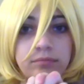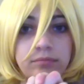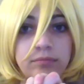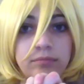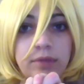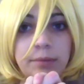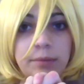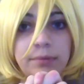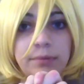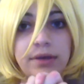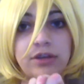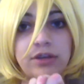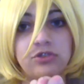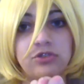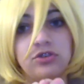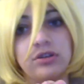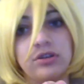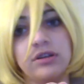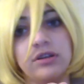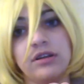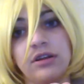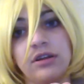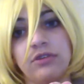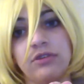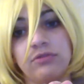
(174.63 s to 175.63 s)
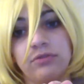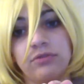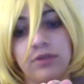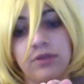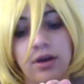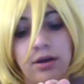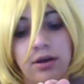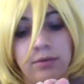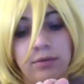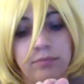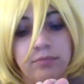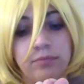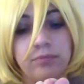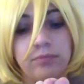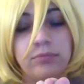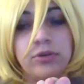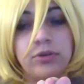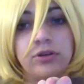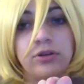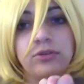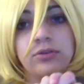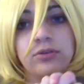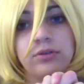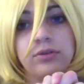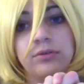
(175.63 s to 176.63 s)
Maybe I shouldn't have
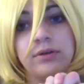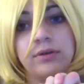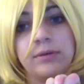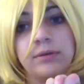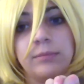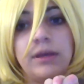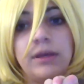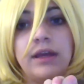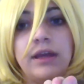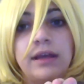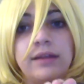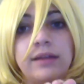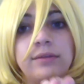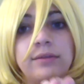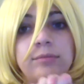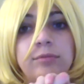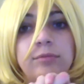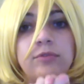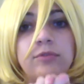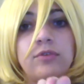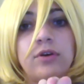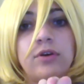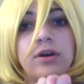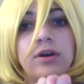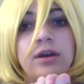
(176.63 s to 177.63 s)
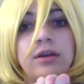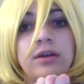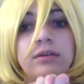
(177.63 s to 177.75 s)
put glue on my hands for